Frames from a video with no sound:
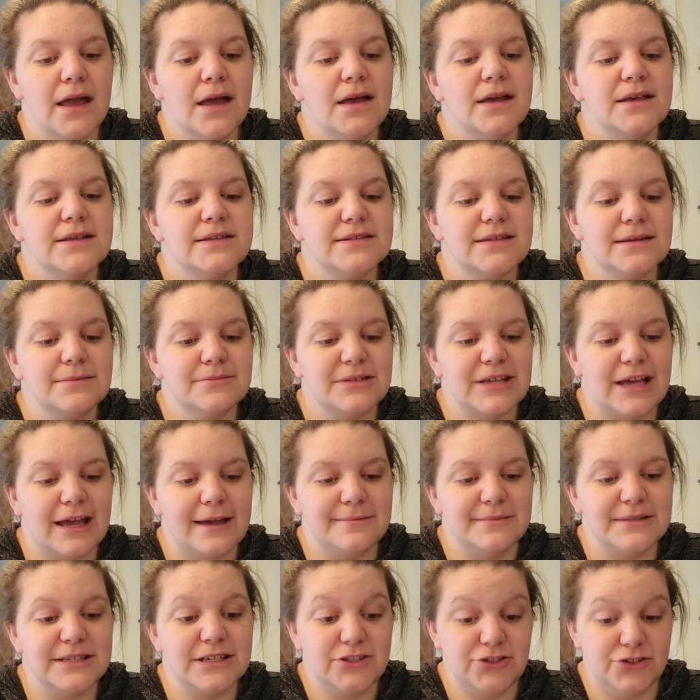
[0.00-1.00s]

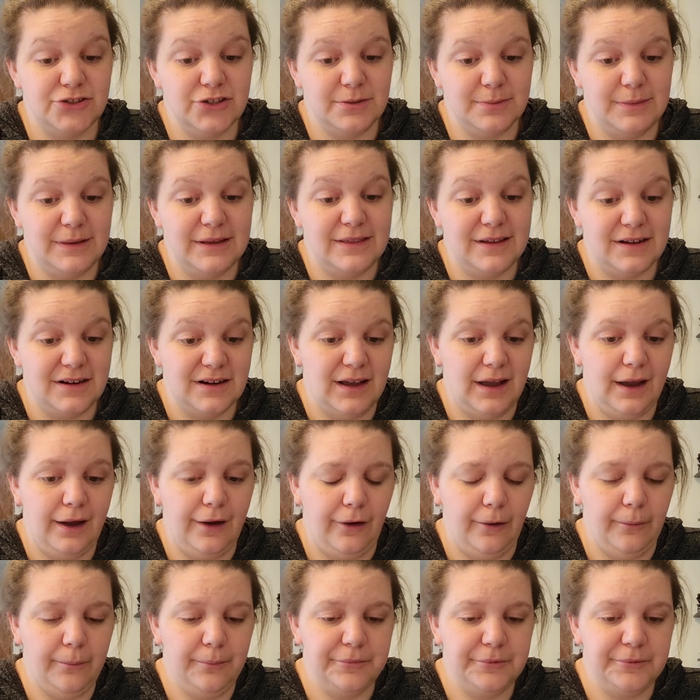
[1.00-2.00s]
Sometimes he took me there to
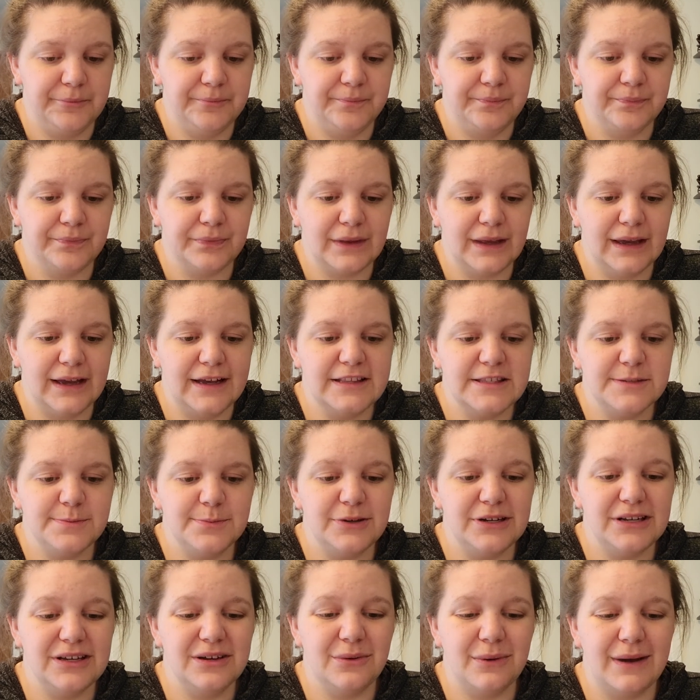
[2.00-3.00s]
help. It's
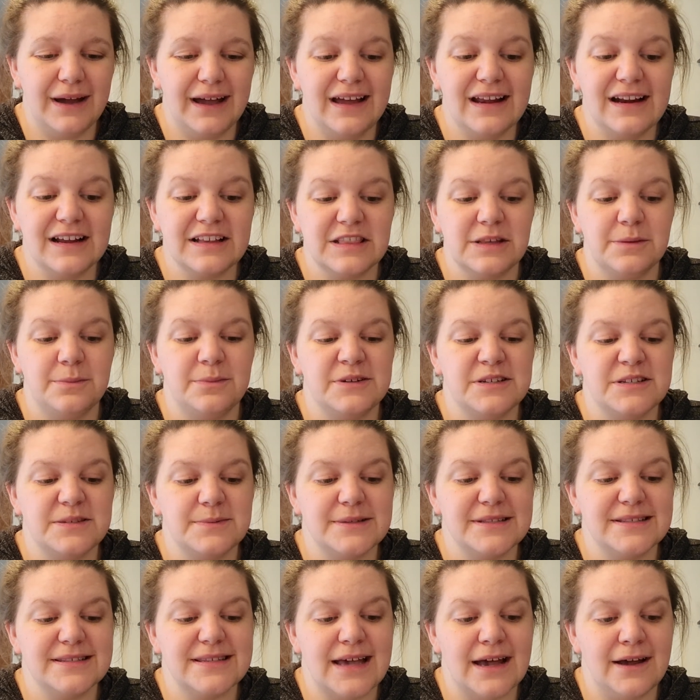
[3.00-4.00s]
pretty quiet at the
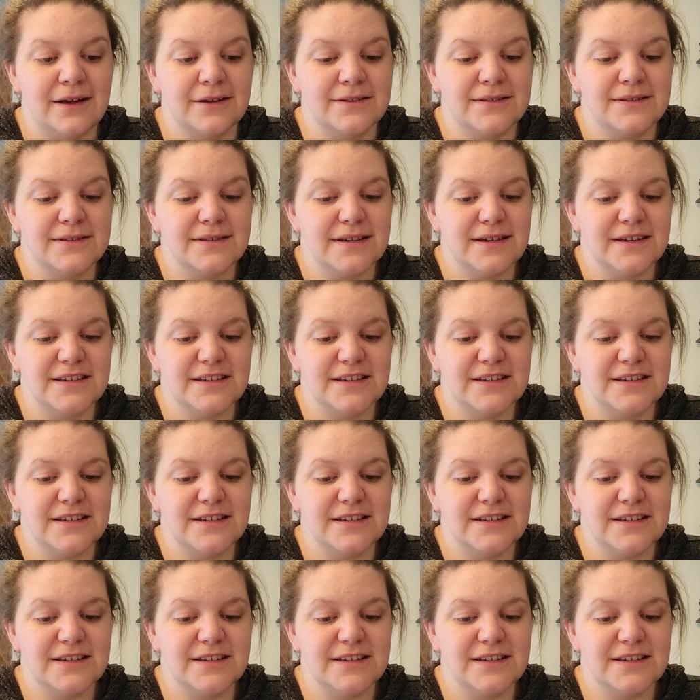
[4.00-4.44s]
Brisbane's house,